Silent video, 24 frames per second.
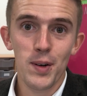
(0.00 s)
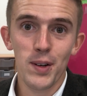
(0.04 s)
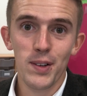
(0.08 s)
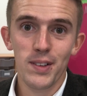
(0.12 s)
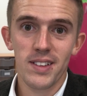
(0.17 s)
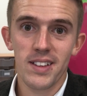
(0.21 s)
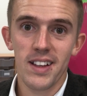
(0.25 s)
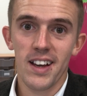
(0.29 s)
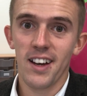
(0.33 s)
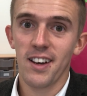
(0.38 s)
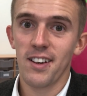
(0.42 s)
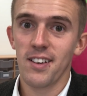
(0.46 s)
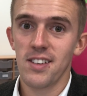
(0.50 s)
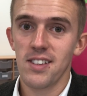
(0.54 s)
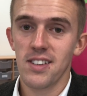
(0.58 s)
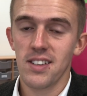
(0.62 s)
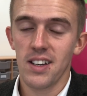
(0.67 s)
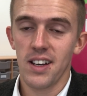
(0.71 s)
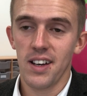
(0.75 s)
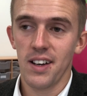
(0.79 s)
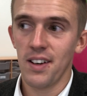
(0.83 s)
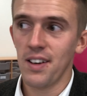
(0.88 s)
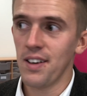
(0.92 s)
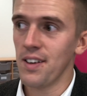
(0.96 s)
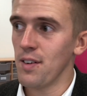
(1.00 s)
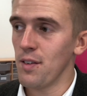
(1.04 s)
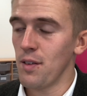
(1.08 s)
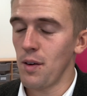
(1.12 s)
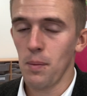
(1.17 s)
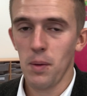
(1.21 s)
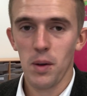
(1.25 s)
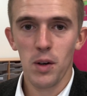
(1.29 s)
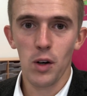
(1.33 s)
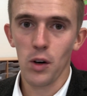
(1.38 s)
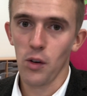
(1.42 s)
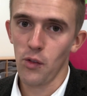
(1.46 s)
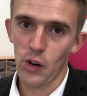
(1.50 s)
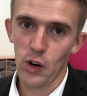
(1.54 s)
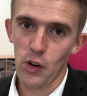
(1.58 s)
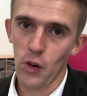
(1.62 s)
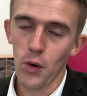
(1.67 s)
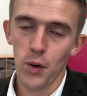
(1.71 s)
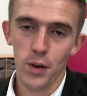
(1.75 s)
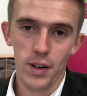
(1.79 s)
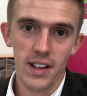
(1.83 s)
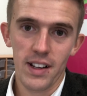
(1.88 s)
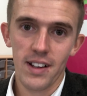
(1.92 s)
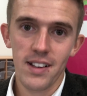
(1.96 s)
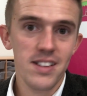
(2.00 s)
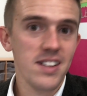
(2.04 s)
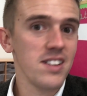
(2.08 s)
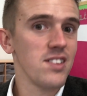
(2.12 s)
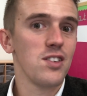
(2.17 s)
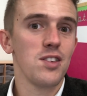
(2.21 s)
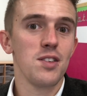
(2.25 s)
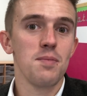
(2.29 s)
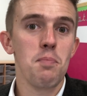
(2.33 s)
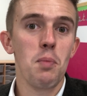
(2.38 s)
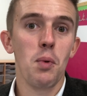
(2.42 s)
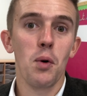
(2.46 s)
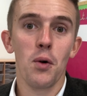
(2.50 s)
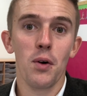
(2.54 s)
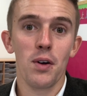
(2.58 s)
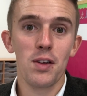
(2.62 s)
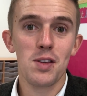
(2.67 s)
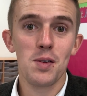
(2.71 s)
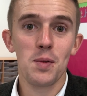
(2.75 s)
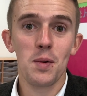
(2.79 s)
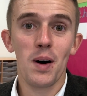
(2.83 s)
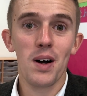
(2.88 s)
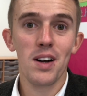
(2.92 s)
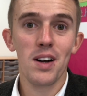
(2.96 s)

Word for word: looks now, so I'm not because just boring to